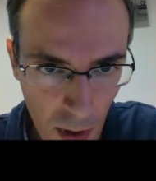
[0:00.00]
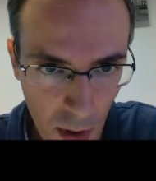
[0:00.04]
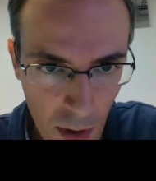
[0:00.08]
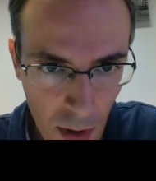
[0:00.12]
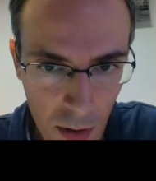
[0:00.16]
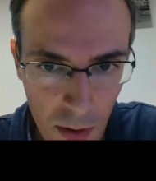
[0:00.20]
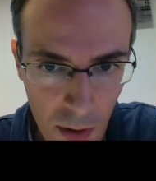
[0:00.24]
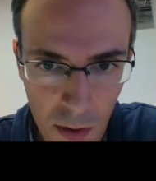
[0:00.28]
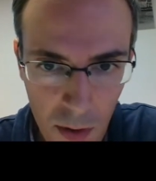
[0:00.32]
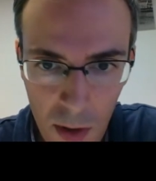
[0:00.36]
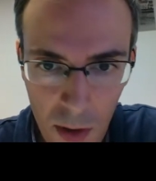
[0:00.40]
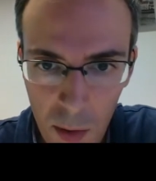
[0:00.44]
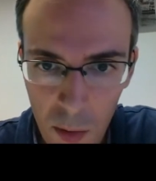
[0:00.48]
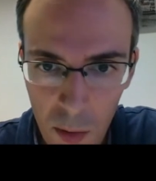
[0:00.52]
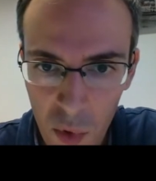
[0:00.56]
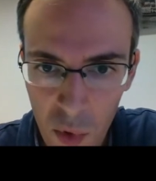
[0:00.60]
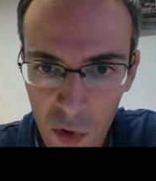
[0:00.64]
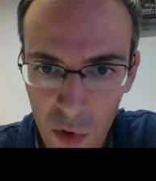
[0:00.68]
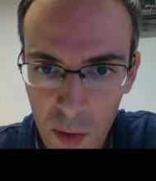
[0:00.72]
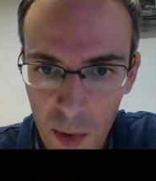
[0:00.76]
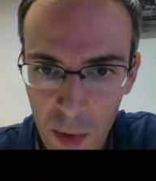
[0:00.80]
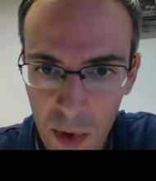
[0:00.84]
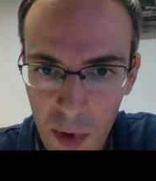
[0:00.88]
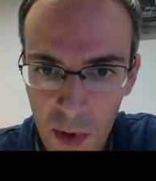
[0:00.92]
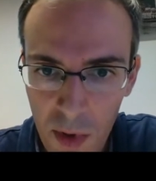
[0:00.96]
This is an
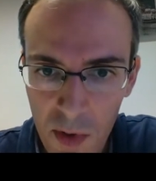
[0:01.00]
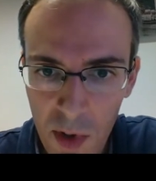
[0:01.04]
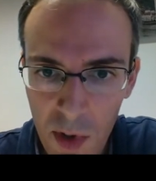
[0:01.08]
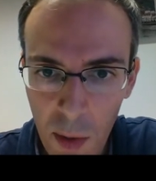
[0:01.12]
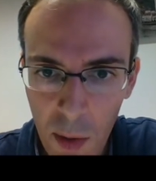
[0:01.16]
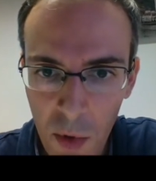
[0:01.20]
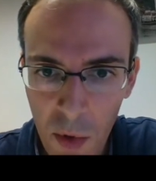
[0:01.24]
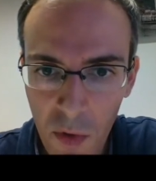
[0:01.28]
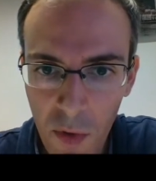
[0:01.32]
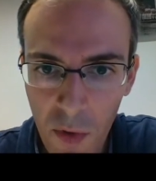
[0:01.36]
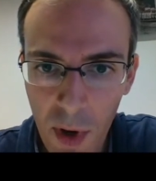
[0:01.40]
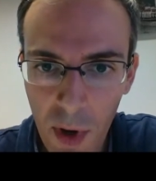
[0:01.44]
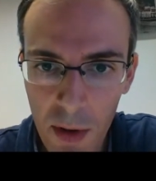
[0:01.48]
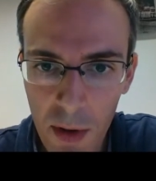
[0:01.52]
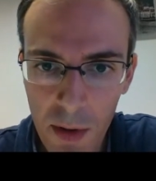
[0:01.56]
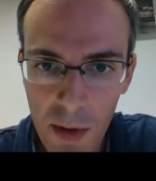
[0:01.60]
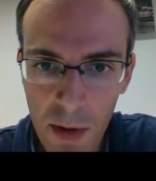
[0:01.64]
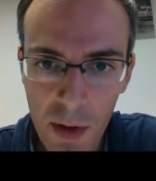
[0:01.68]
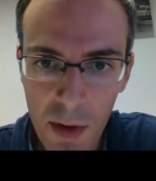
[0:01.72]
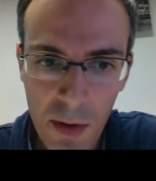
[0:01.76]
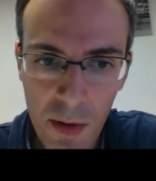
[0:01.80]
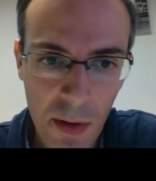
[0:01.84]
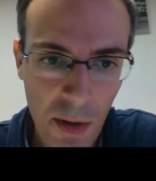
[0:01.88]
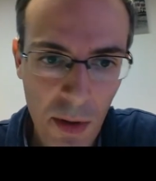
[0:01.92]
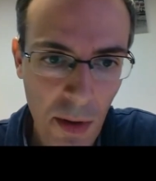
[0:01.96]
improvement in Superprofiler.
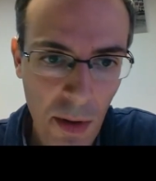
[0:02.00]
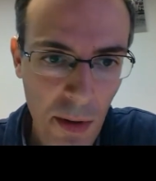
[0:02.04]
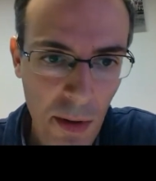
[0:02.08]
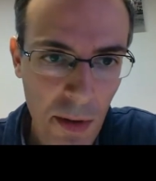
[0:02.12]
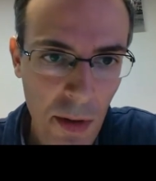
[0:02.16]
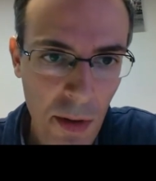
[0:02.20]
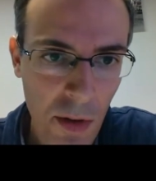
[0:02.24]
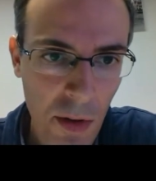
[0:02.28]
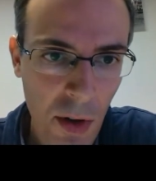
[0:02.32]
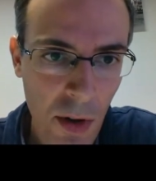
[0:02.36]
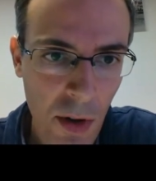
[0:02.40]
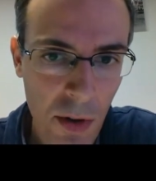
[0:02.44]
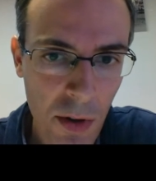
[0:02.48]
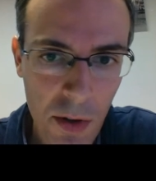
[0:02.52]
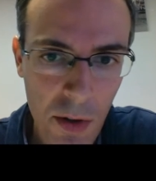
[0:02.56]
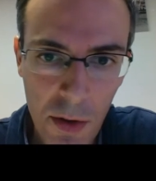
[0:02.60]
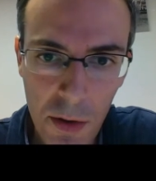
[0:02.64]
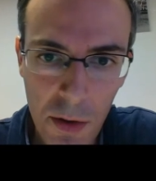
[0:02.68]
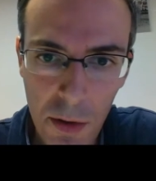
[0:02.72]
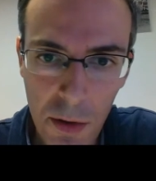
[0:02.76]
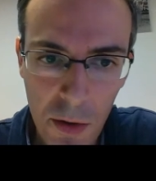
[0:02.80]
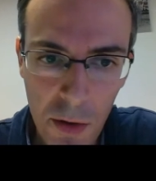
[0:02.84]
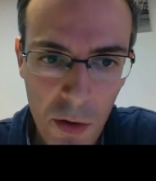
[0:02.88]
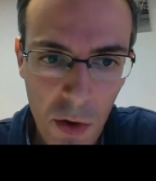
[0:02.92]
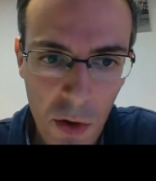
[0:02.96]
These
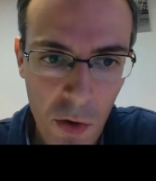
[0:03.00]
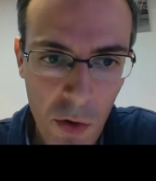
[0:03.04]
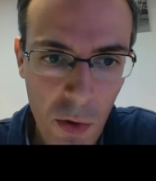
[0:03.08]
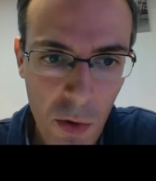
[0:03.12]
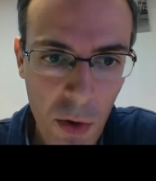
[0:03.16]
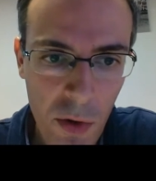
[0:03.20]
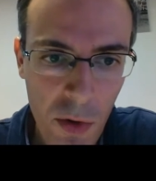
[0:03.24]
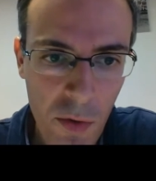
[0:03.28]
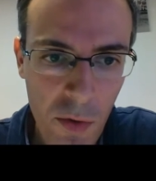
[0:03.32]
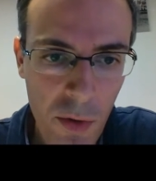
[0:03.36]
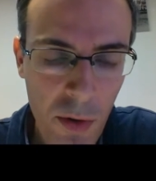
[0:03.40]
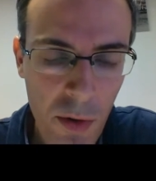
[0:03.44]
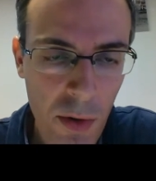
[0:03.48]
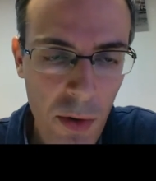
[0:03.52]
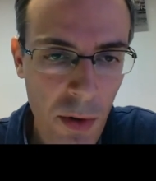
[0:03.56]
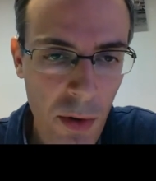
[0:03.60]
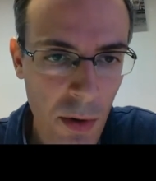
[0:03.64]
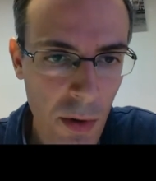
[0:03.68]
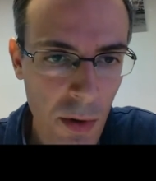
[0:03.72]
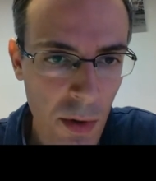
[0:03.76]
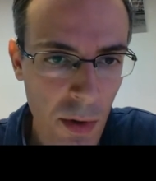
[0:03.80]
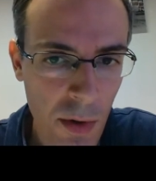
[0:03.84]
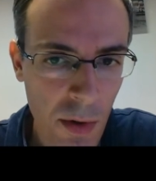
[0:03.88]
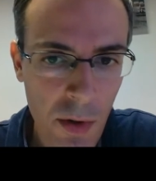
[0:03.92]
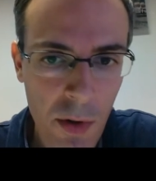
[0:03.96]
controls for
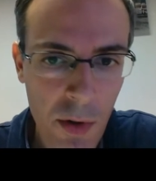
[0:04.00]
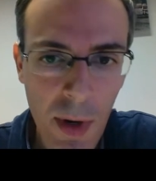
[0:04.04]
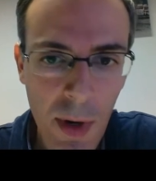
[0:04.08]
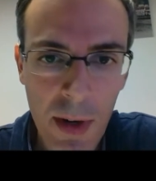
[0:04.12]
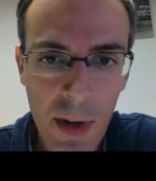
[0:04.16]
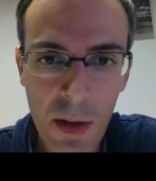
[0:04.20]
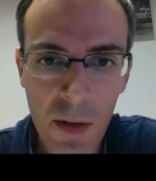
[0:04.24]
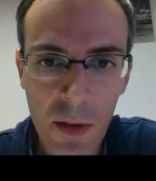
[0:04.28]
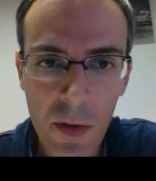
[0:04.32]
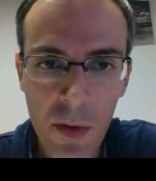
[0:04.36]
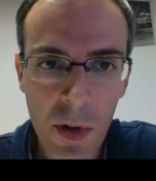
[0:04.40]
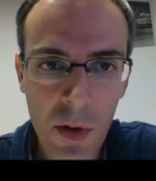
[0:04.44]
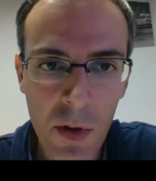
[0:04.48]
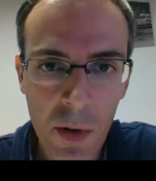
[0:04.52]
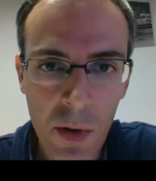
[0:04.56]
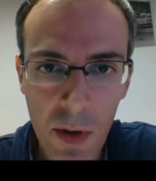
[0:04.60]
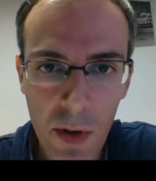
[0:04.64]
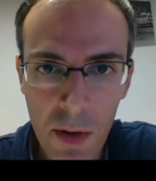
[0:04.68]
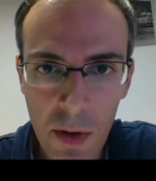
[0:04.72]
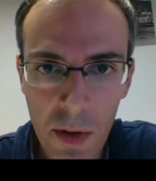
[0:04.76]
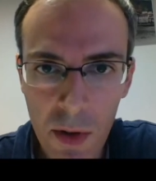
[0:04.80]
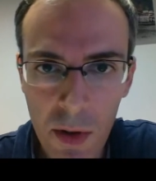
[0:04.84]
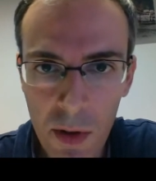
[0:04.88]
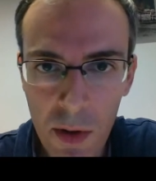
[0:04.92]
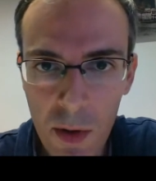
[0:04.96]
interactive
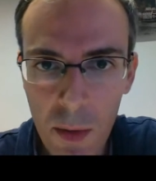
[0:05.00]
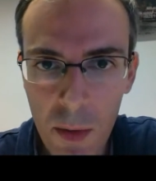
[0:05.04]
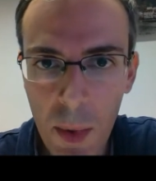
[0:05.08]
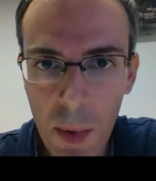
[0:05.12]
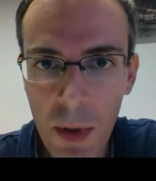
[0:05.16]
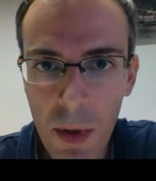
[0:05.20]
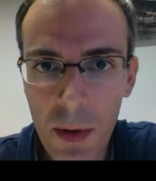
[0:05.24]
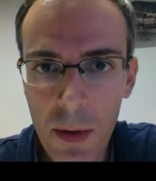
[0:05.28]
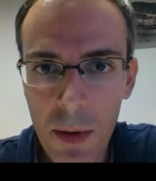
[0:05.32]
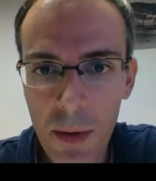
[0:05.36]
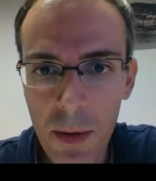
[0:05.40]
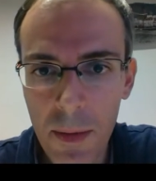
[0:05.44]
contrast adjustment.